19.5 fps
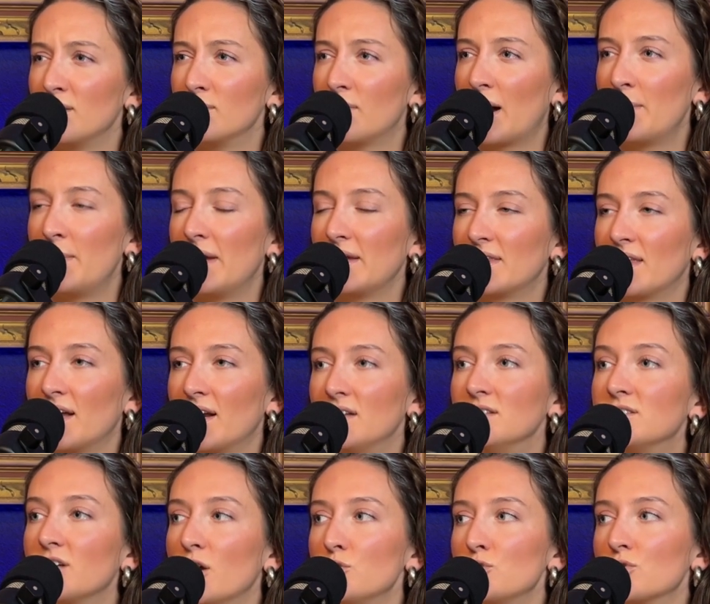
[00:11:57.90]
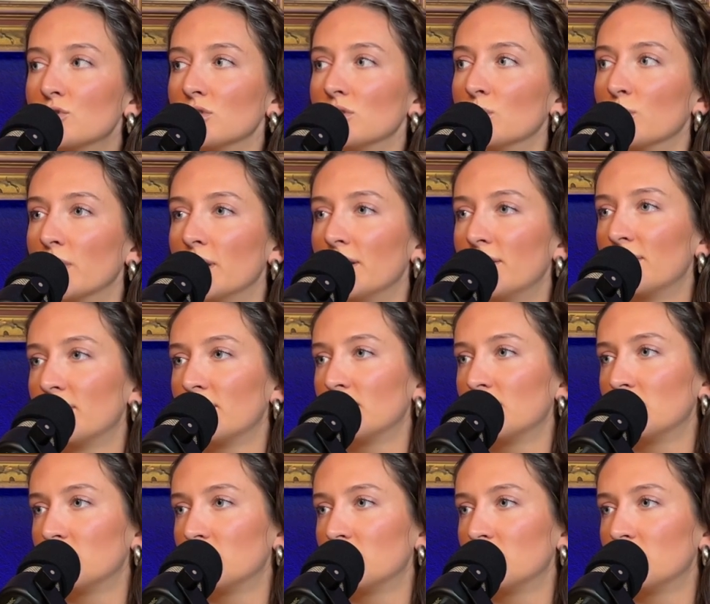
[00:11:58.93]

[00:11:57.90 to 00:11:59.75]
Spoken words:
make that intentional with